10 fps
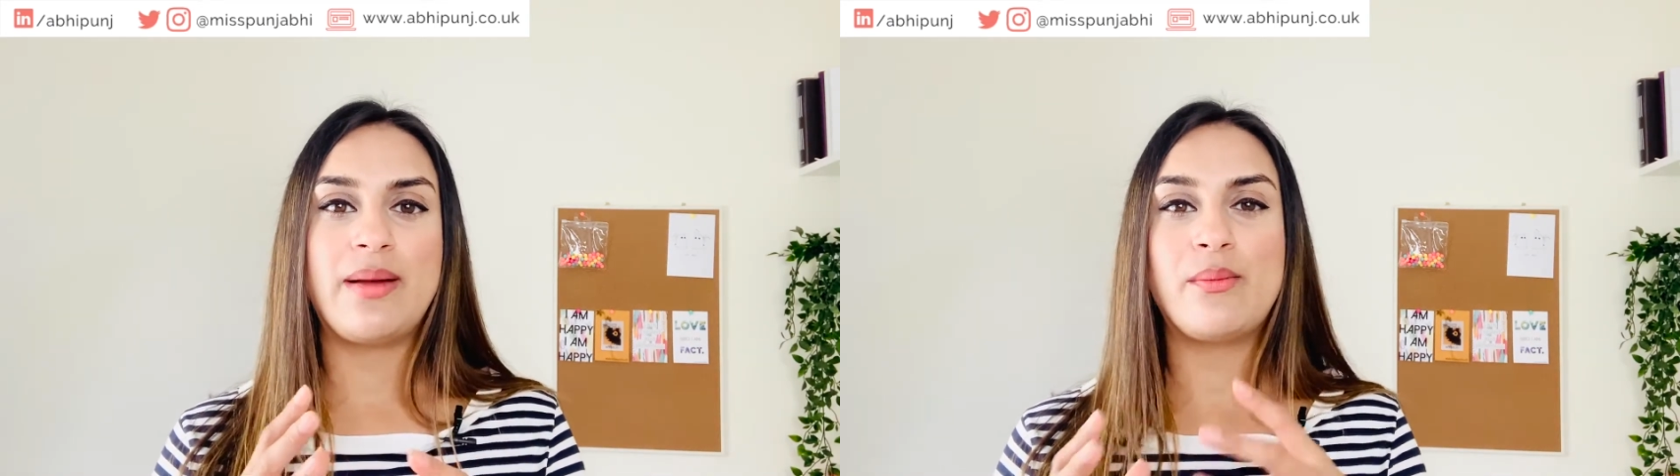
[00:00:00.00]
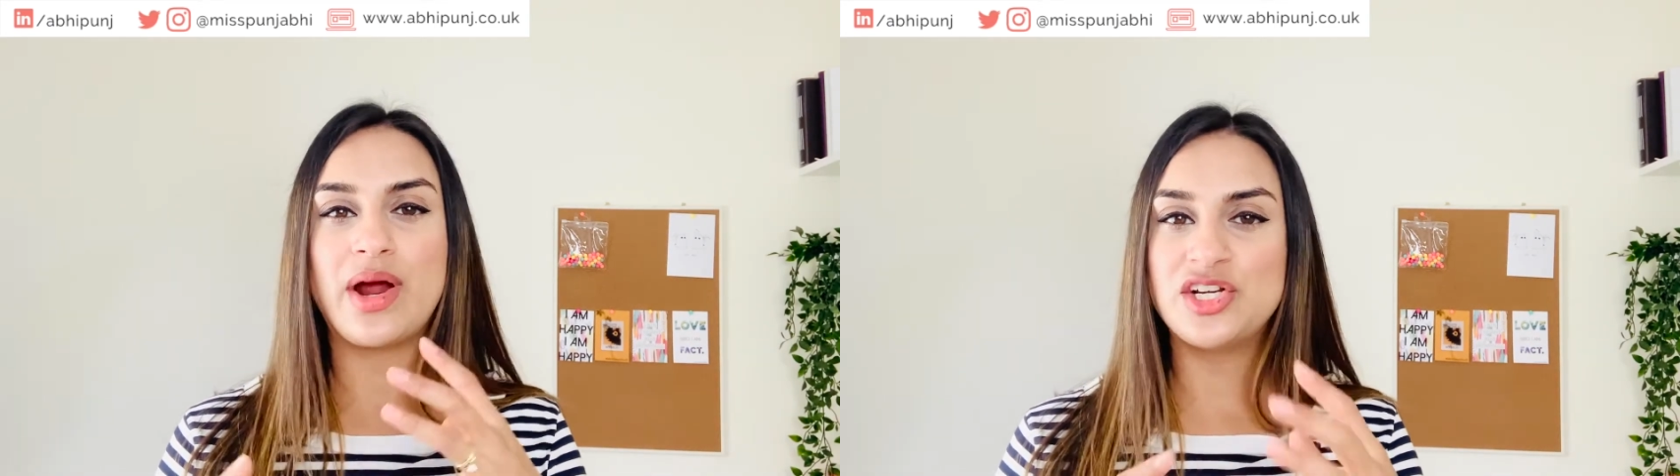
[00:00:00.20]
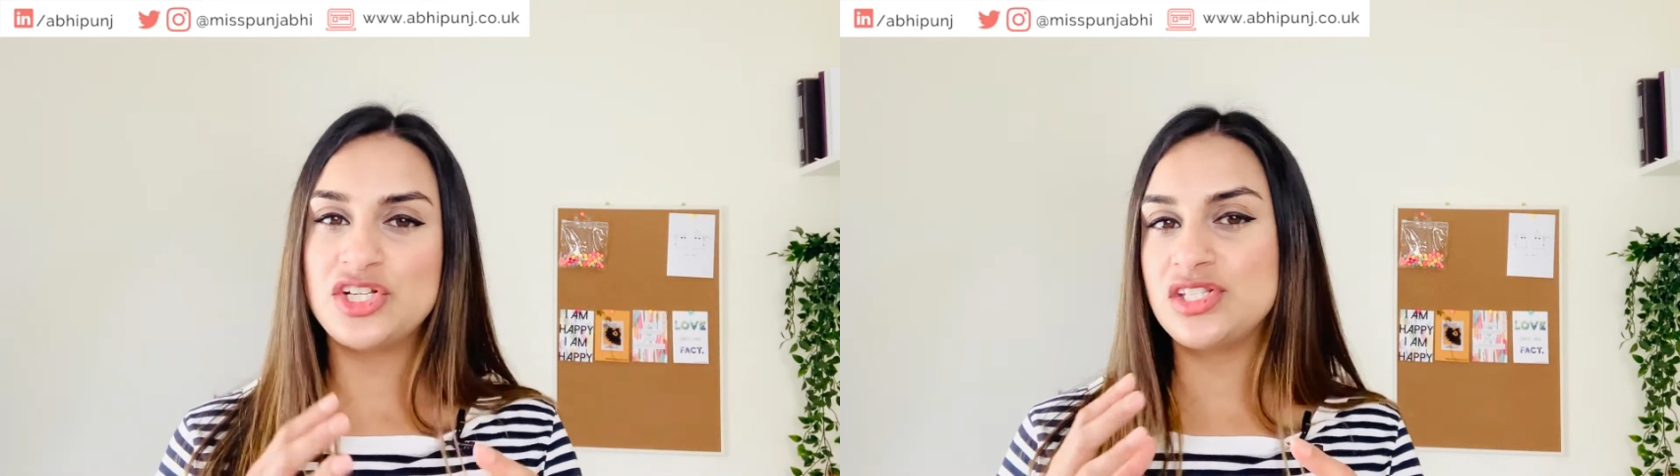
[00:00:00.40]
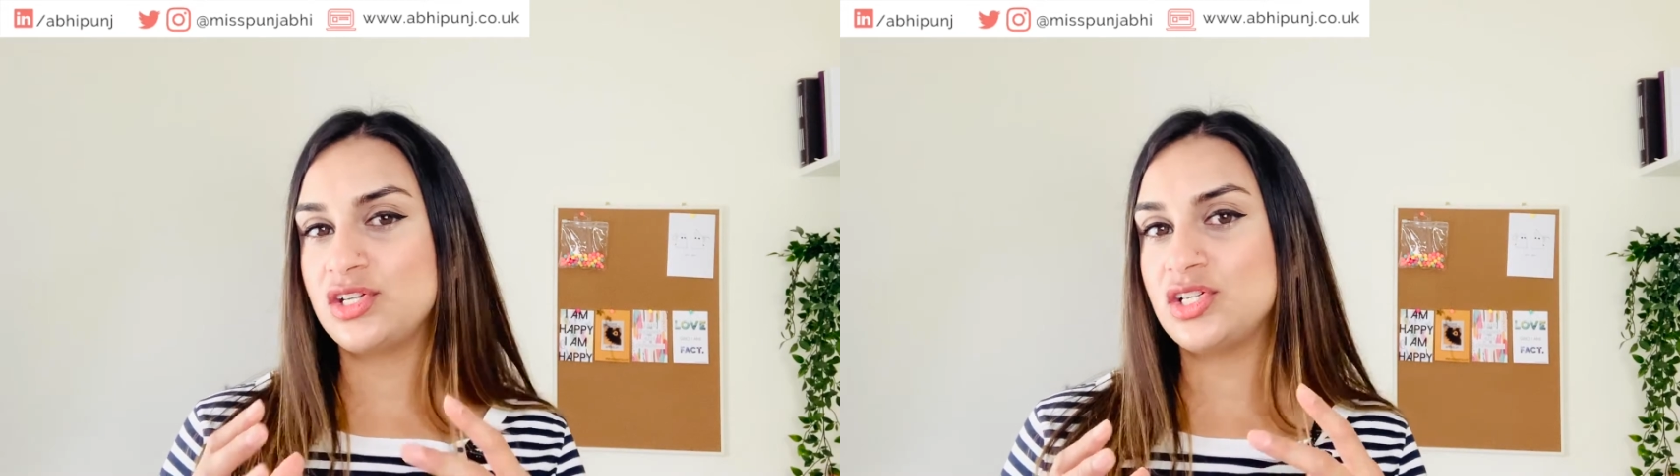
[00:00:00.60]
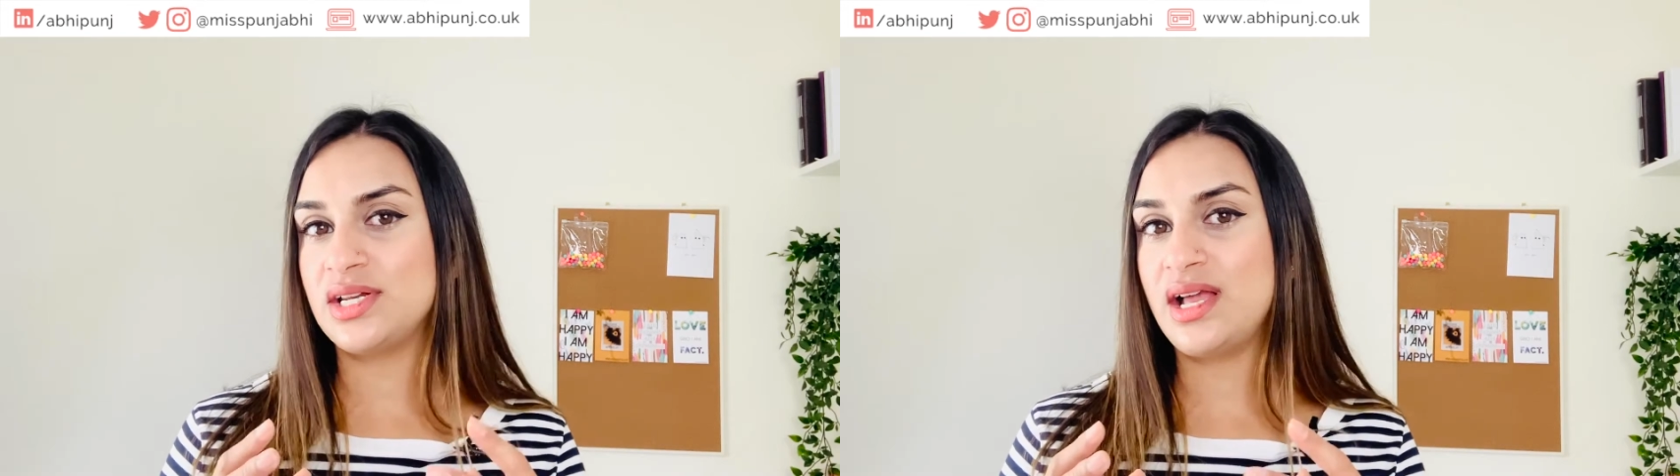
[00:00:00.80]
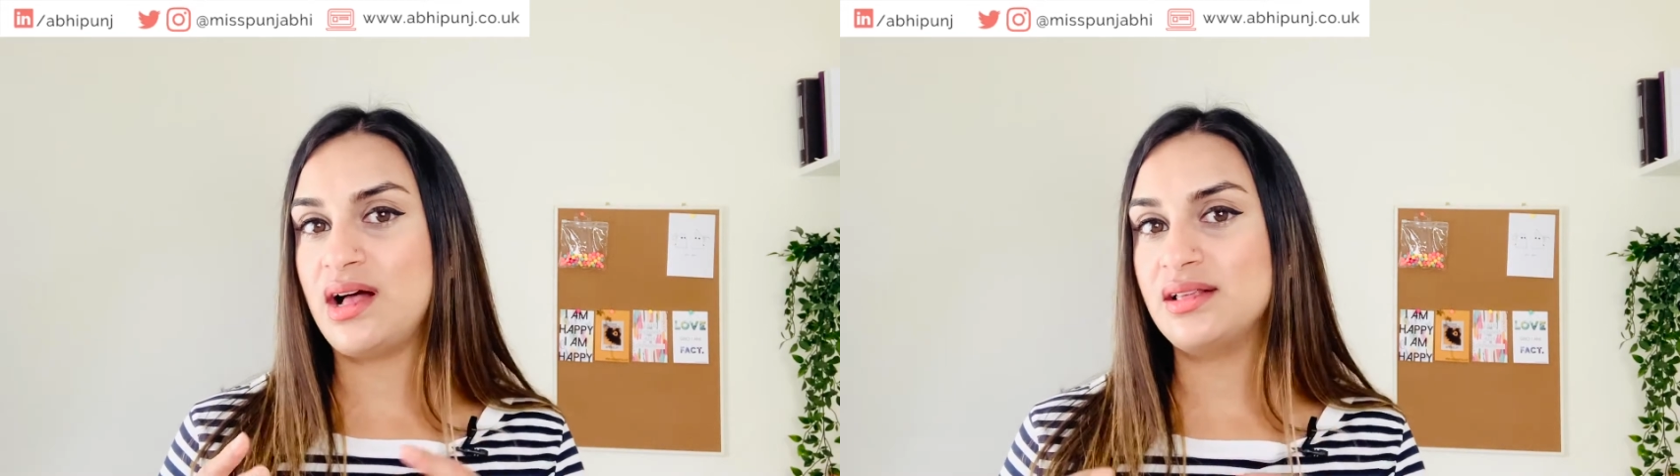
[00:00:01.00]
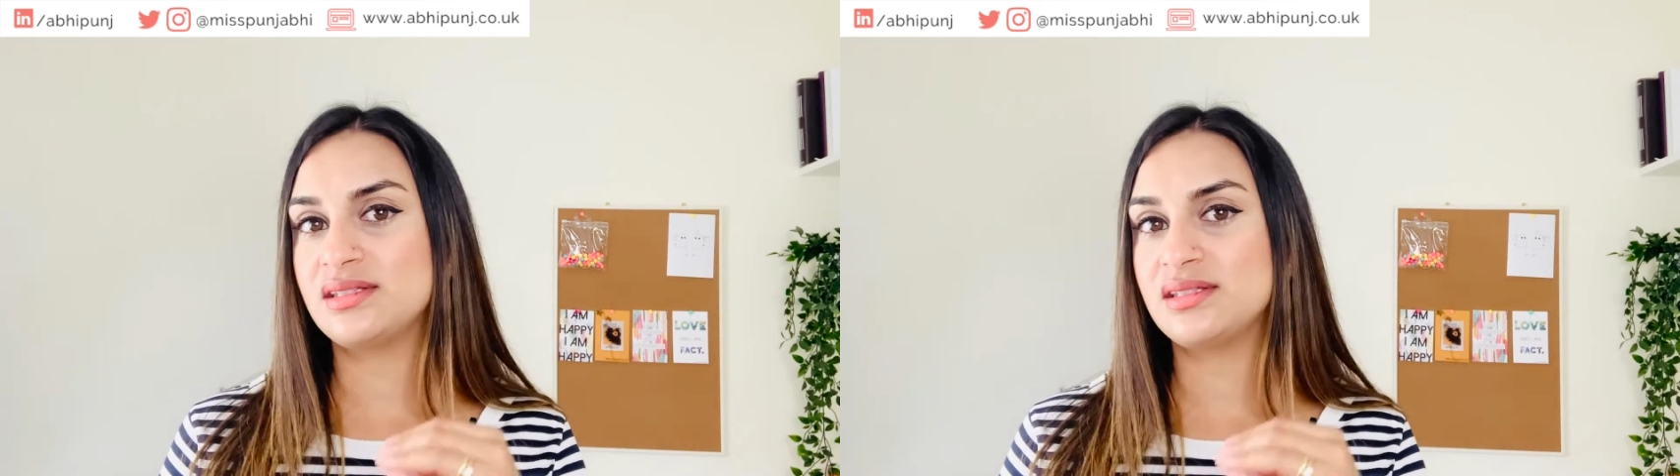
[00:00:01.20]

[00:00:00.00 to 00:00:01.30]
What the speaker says: impressions usually are.